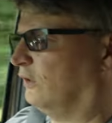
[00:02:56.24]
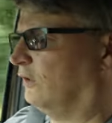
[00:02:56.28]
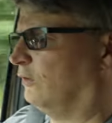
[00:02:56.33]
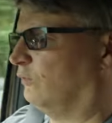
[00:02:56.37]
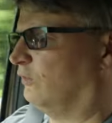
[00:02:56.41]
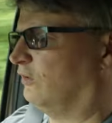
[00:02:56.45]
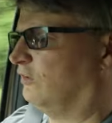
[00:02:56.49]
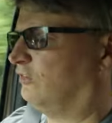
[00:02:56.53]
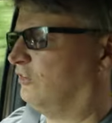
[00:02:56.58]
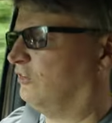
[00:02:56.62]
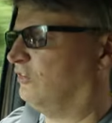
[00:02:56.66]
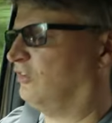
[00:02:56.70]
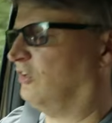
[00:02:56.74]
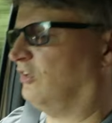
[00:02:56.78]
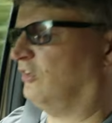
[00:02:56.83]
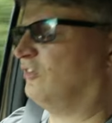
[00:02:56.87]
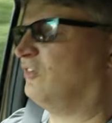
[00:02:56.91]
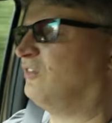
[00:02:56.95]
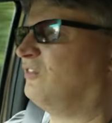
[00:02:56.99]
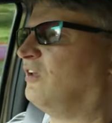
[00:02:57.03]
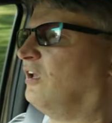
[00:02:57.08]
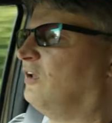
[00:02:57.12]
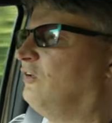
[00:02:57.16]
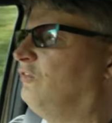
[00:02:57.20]
well, which is
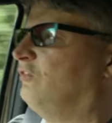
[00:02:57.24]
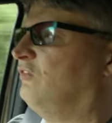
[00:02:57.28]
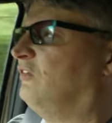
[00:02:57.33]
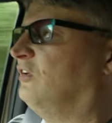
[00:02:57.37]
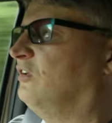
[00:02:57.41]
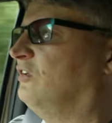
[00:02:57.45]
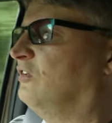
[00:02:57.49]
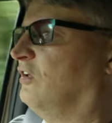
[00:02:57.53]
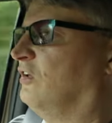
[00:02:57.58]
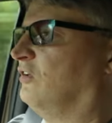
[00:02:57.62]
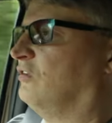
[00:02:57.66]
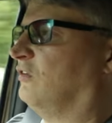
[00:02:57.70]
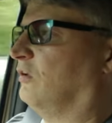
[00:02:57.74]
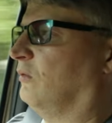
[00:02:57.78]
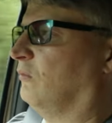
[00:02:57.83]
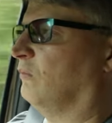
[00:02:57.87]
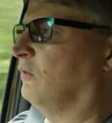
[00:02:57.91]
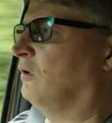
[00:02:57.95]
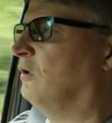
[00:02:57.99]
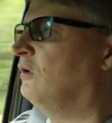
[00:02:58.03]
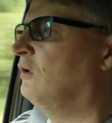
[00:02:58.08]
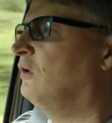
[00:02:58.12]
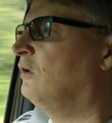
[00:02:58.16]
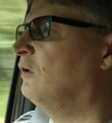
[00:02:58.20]
its safety system.
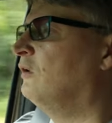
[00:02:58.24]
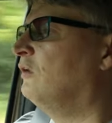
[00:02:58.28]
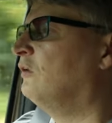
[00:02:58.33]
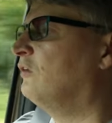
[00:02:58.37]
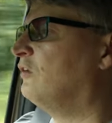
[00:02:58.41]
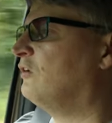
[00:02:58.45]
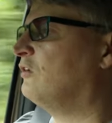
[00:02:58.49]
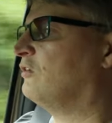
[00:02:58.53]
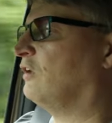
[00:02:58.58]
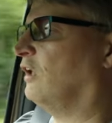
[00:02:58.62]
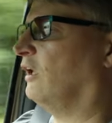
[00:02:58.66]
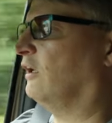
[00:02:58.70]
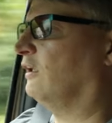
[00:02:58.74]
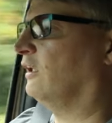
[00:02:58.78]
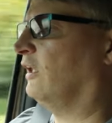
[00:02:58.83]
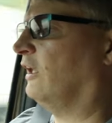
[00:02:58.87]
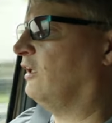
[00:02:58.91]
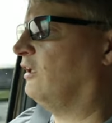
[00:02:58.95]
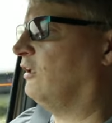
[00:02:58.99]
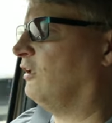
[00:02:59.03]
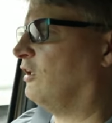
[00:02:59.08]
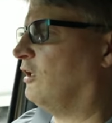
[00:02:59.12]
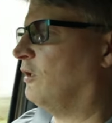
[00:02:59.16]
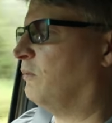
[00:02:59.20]
Things like
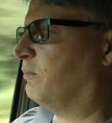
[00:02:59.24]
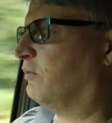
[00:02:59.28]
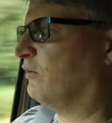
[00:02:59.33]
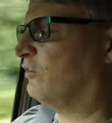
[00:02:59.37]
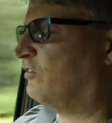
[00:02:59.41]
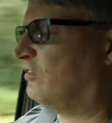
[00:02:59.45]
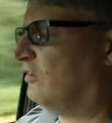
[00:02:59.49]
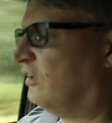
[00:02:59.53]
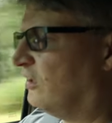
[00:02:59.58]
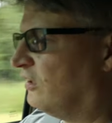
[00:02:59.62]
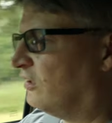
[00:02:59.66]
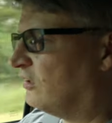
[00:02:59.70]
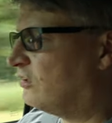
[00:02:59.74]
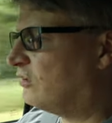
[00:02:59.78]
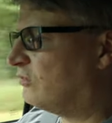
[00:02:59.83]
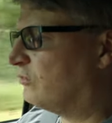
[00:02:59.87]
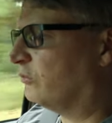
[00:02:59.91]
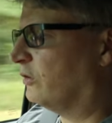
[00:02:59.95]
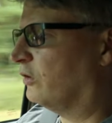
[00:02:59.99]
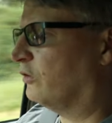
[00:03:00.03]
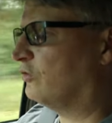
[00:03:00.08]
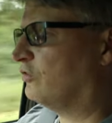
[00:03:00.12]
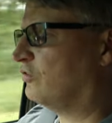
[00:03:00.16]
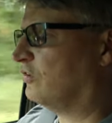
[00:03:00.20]
lane keep assist,
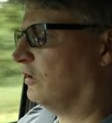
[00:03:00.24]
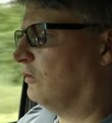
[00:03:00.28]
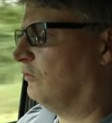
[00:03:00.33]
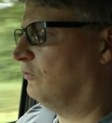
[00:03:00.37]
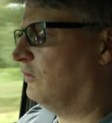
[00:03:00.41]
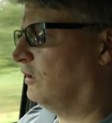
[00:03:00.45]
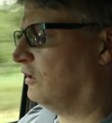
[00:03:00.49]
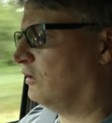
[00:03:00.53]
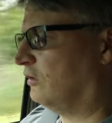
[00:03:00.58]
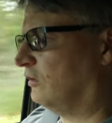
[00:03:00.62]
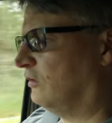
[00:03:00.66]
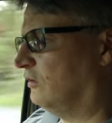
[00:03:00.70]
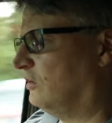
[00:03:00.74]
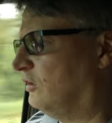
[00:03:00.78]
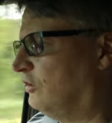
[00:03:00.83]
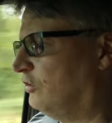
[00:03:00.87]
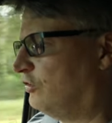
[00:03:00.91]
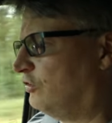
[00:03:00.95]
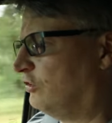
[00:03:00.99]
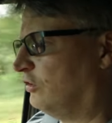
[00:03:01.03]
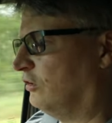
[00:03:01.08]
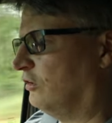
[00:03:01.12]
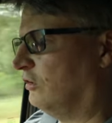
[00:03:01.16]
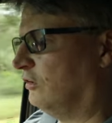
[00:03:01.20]
road sign
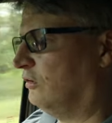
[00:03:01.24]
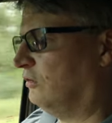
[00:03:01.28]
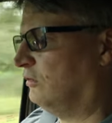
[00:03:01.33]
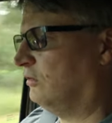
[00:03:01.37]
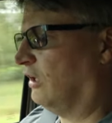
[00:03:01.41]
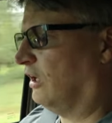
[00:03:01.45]
recognition,